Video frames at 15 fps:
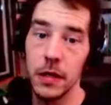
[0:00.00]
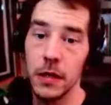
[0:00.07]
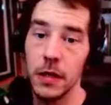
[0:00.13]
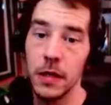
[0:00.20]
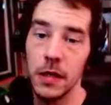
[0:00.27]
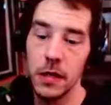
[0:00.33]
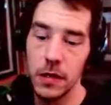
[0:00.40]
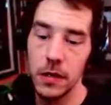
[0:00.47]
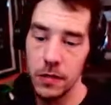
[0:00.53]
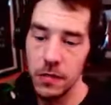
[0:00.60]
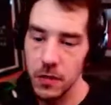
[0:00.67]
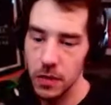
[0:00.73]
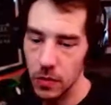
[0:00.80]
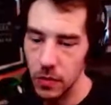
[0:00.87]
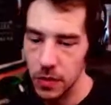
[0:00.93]
It's
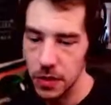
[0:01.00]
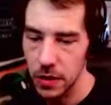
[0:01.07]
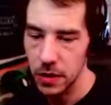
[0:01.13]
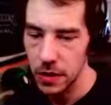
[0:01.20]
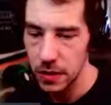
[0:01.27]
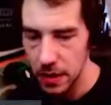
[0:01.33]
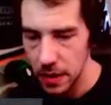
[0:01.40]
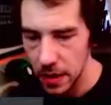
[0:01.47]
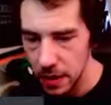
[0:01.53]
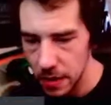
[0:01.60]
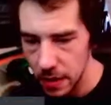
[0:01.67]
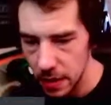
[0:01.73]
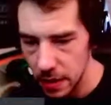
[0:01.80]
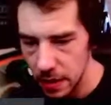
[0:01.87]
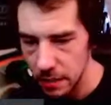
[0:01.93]
always good to get
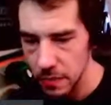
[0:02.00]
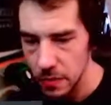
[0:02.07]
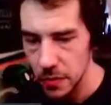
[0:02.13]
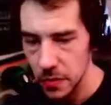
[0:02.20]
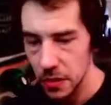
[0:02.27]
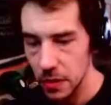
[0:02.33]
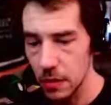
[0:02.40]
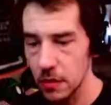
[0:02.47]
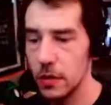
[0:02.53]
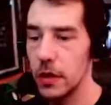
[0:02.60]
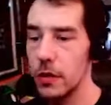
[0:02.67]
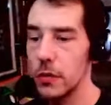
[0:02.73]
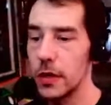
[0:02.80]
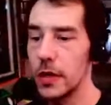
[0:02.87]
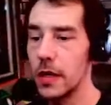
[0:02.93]
together. So while
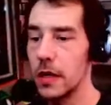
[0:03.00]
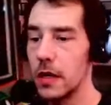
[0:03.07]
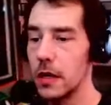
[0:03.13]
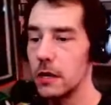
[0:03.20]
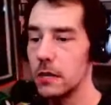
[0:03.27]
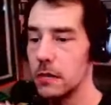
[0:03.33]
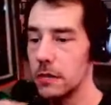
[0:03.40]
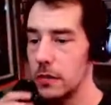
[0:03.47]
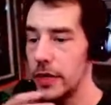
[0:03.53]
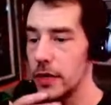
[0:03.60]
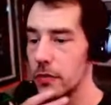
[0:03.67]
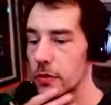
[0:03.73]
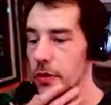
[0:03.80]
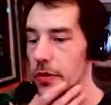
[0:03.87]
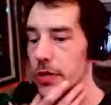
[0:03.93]
we're here, we
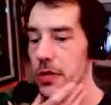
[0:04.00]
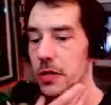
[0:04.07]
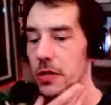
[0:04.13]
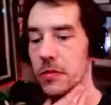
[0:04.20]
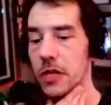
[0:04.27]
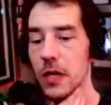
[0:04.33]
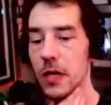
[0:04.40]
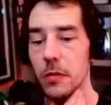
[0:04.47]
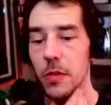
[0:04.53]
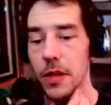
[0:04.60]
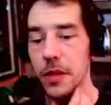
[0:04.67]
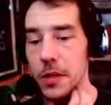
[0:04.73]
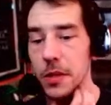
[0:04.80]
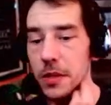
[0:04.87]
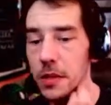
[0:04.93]
can release some
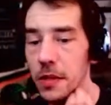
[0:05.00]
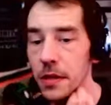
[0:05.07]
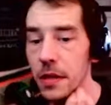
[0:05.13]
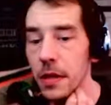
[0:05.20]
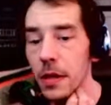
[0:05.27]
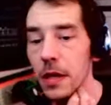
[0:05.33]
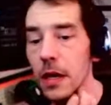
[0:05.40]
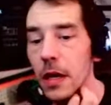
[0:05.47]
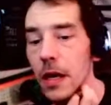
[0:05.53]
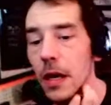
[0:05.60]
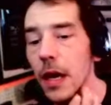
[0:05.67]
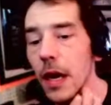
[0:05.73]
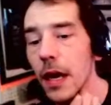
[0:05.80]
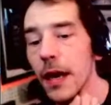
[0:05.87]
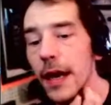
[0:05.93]
tidbits.
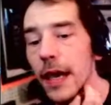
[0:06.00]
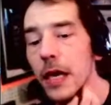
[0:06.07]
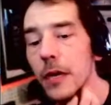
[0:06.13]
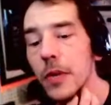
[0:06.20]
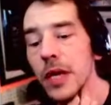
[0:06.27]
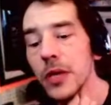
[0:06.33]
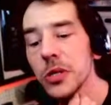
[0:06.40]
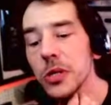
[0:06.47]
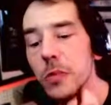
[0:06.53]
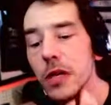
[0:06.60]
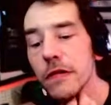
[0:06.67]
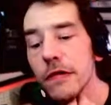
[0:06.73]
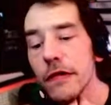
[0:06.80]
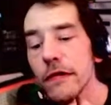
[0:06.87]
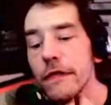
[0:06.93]
AMA is a bit
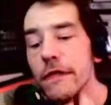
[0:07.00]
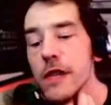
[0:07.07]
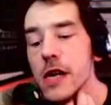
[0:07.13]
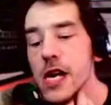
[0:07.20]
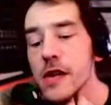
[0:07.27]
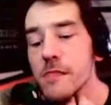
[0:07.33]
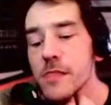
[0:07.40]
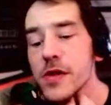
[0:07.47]
of a flop.